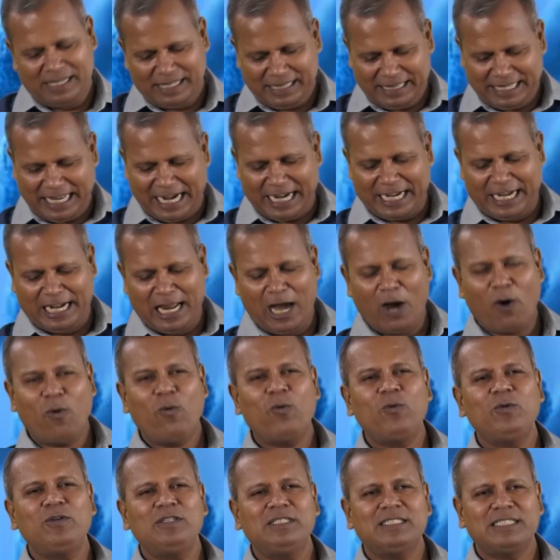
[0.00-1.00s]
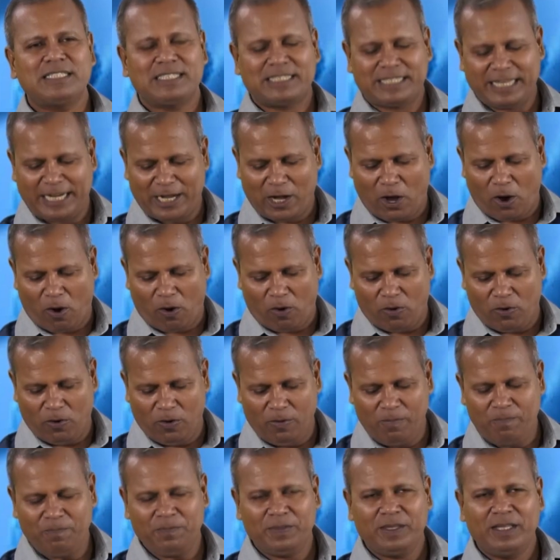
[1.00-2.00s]
the Down
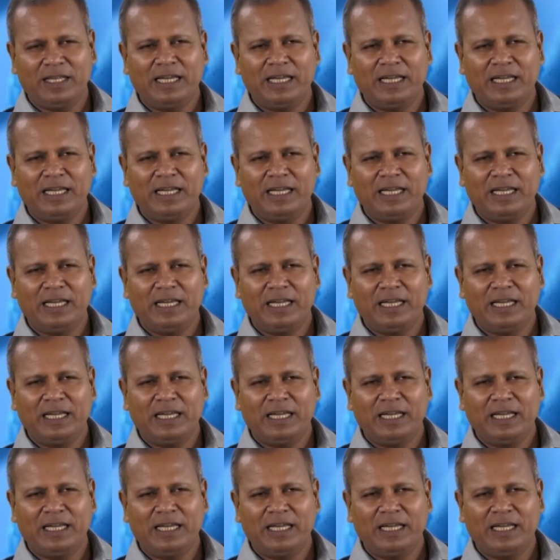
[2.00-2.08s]
syndrome,